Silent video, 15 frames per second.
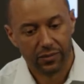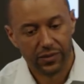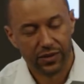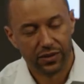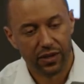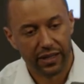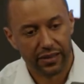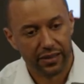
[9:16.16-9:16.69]

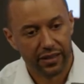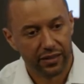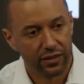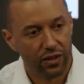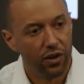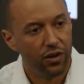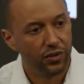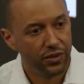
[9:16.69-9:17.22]
So I think
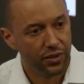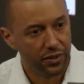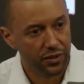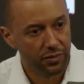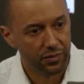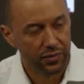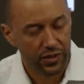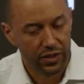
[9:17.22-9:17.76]
long
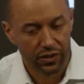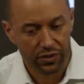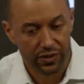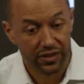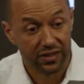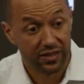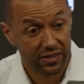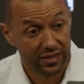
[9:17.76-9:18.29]
term, you know,
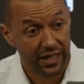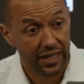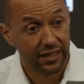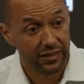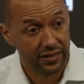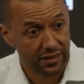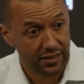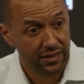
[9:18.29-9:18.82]
the
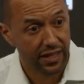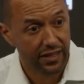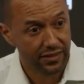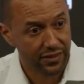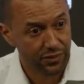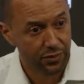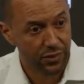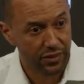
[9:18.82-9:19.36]
sustained
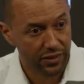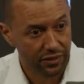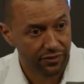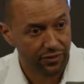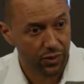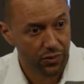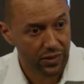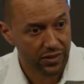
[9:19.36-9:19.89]
success is really the
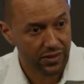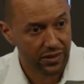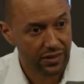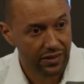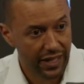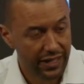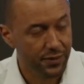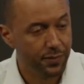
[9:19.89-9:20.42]
focus
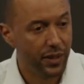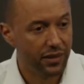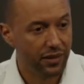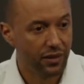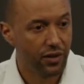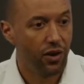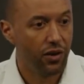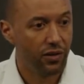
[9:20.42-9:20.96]
here. That's been
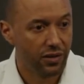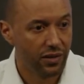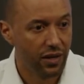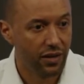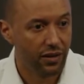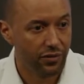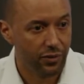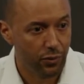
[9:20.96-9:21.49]
the calling
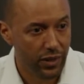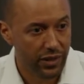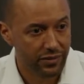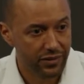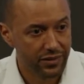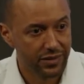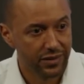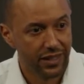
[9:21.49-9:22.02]
card of the
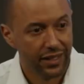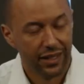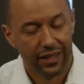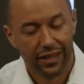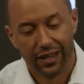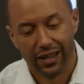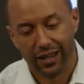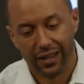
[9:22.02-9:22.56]
Ravens
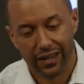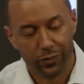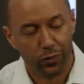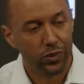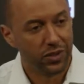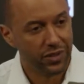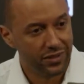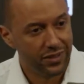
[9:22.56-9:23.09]

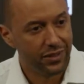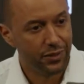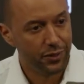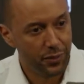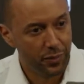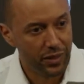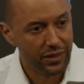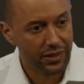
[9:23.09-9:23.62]
and will
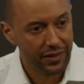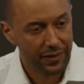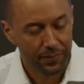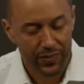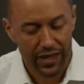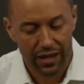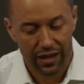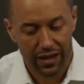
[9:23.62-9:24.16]
continue to be
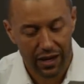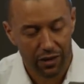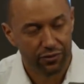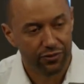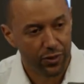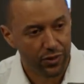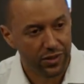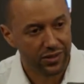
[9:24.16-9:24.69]
our
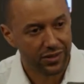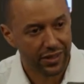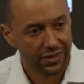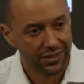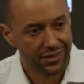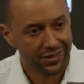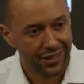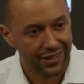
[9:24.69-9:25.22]
focus
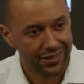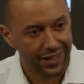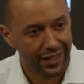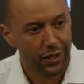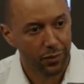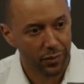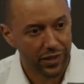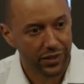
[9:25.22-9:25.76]
as
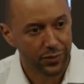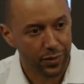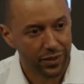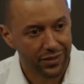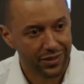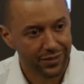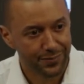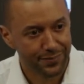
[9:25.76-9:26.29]
I come in as
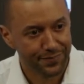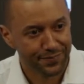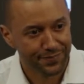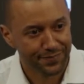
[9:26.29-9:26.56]
president.